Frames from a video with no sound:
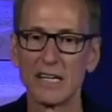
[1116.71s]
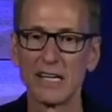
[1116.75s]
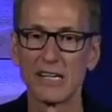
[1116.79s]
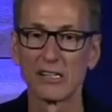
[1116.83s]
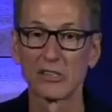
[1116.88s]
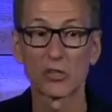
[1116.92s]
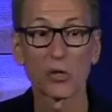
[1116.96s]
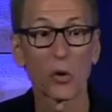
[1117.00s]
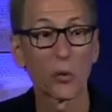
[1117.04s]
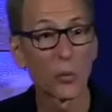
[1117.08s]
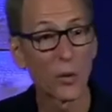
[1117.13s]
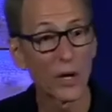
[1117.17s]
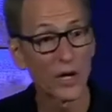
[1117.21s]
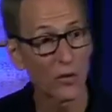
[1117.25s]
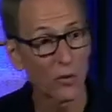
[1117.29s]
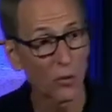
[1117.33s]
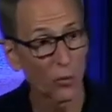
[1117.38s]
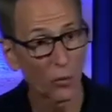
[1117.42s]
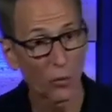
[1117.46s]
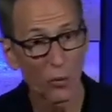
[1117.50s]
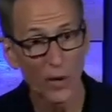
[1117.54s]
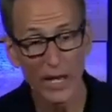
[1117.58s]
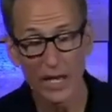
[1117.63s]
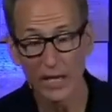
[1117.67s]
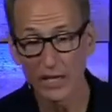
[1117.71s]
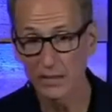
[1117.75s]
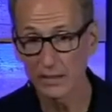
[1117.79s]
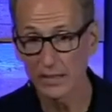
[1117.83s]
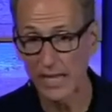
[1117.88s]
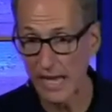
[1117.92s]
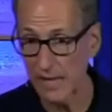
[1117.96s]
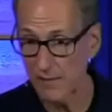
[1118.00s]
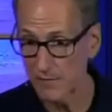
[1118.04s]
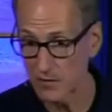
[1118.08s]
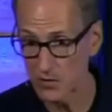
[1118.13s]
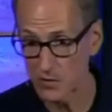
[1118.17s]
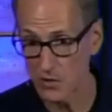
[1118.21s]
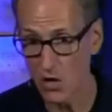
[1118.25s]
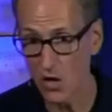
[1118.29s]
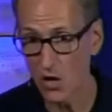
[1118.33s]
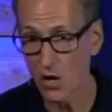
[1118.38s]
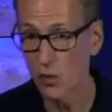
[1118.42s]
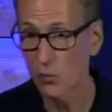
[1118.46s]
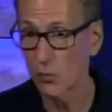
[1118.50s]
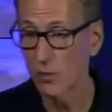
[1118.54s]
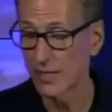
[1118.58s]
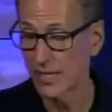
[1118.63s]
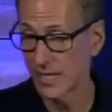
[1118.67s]
So when life is
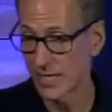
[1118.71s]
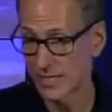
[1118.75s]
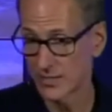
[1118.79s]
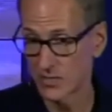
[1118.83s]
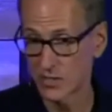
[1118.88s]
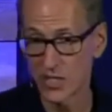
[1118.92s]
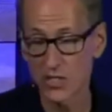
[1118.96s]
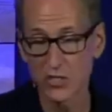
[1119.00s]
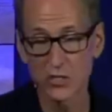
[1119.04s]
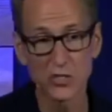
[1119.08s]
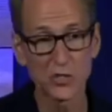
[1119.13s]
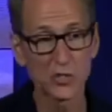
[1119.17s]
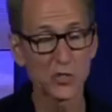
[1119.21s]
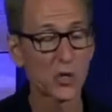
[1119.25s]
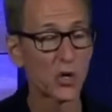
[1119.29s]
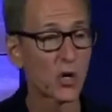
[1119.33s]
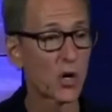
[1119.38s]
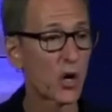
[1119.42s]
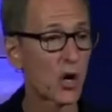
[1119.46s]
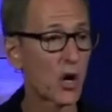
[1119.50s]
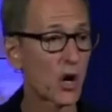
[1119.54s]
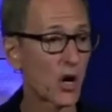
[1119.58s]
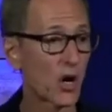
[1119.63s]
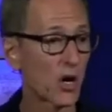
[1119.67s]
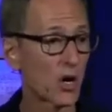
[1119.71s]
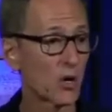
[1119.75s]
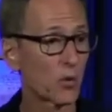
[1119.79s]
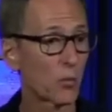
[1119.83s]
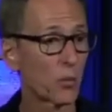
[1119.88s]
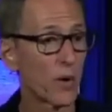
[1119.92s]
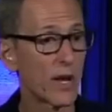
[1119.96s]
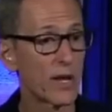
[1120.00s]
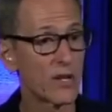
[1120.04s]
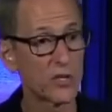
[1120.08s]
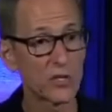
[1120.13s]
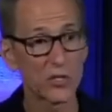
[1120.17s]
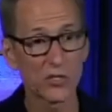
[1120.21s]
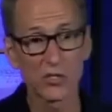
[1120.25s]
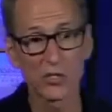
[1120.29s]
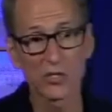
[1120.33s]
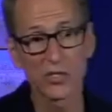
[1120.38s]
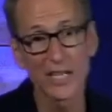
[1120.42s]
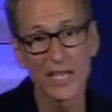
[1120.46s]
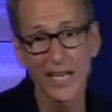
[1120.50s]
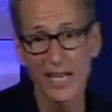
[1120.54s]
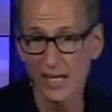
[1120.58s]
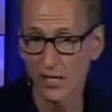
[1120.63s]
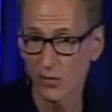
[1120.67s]
hard, when the decisions are hard, when you're
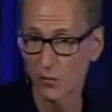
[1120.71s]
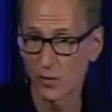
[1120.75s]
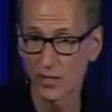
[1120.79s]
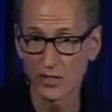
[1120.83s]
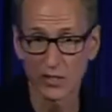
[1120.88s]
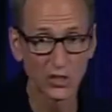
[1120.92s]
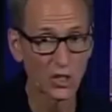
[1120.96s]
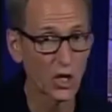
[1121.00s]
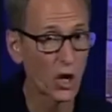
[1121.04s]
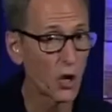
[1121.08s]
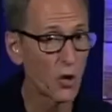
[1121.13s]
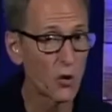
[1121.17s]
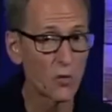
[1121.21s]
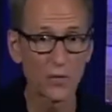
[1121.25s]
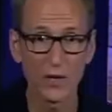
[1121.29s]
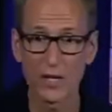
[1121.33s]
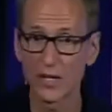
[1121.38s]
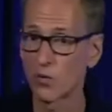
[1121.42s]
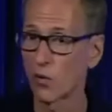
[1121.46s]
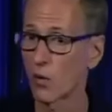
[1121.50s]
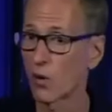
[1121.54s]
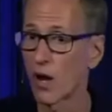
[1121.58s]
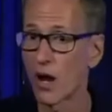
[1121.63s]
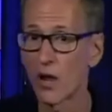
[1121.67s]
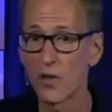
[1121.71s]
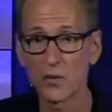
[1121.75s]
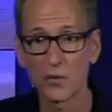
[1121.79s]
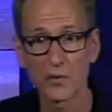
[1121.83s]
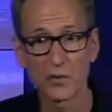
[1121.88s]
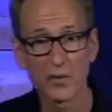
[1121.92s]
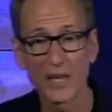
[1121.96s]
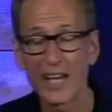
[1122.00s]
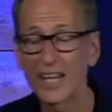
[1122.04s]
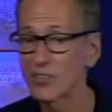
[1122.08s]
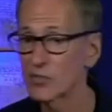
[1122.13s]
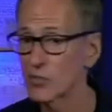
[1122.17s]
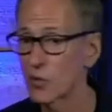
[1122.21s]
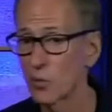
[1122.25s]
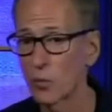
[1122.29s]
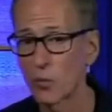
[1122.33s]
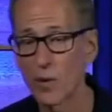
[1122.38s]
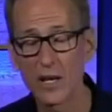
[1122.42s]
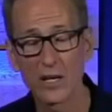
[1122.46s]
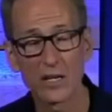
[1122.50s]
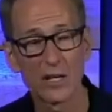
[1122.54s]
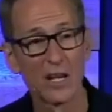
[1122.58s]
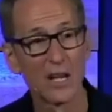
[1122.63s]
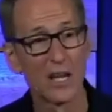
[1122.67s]
sick with COVID or other things, or
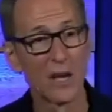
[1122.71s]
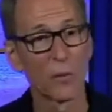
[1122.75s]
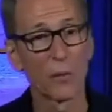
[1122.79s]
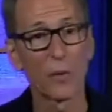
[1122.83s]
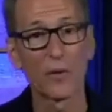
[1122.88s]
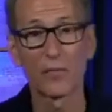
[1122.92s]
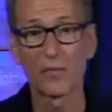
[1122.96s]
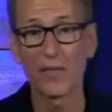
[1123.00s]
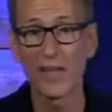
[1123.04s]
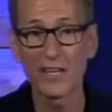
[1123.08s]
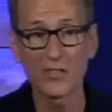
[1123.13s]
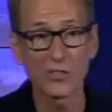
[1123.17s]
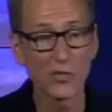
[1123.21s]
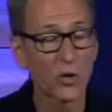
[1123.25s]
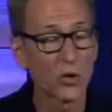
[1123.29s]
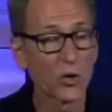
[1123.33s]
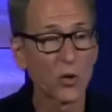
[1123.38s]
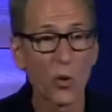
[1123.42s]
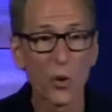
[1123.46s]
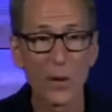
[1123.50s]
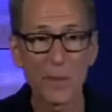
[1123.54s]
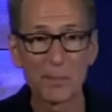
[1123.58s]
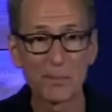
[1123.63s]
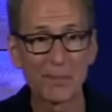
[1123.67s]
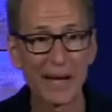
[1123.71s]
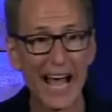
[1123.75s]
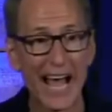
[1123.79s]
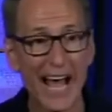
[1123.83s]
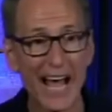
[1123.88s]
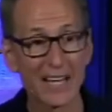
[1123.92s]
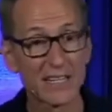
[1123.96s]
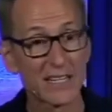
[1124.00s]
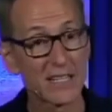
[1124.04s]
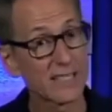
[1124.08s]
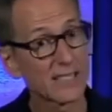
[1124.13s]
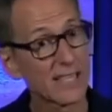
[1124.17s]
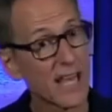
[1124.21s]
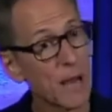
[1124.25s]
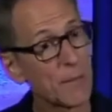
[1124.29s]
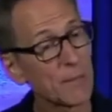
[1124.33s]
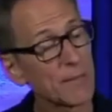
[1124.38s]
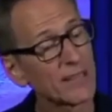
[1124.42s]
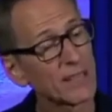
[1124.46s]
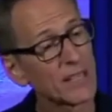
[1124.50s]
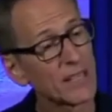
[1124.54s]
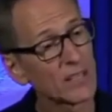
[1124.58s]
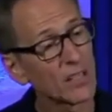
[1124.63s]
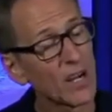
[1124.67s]
when things are going bad, does that
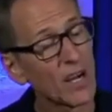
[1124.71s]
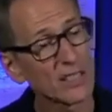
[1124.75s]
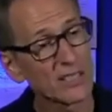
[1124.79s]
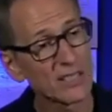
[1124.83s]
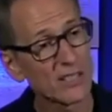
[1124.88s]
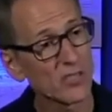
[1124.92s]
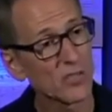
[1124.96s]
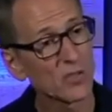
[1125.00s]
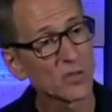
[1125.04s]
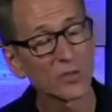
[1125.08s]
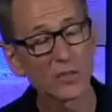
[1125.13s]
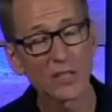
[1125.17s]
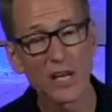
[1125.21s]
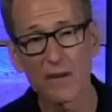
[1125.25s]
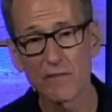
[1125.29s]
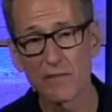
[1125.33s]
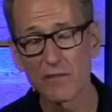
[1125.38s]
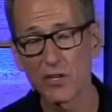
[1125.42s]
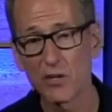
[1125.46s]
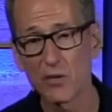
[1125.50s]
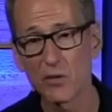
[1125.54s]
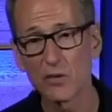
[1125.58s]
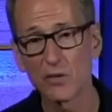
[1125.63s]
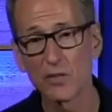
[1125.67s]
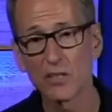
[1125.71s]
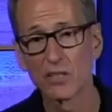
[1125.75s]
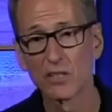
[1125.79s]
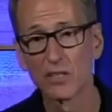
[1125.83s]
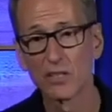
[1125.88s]
mean that God doesn't love you?